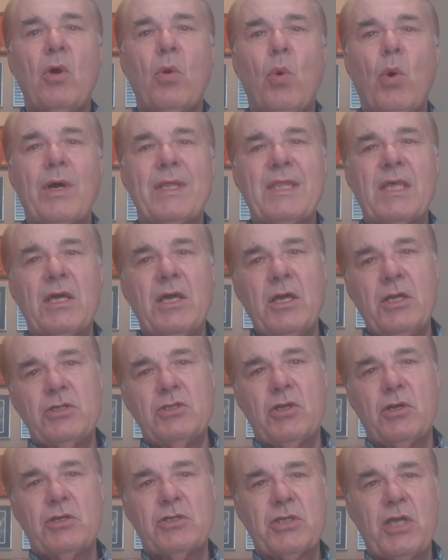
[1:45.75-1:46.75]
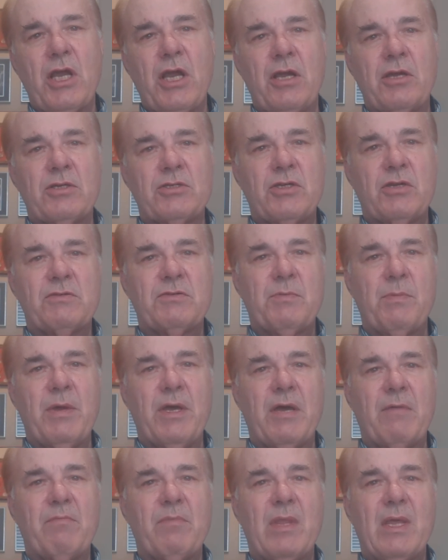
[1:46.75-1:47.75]
what the insurance carriers have
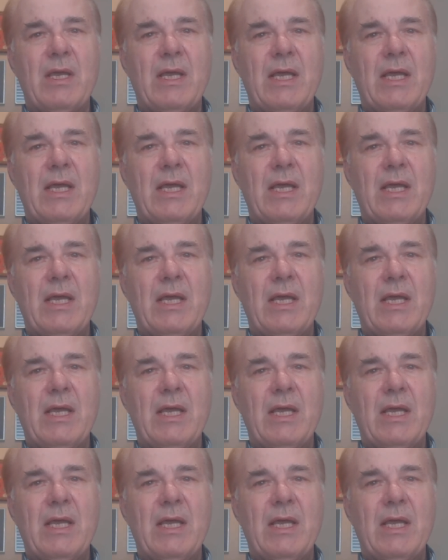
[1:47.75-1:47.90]
spent.